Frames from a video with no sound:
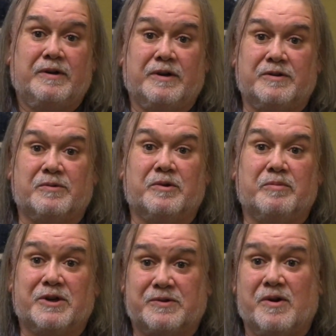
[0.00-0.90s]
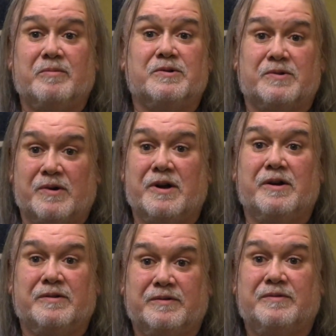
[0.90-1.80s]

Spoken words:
He's one of the best drummers around.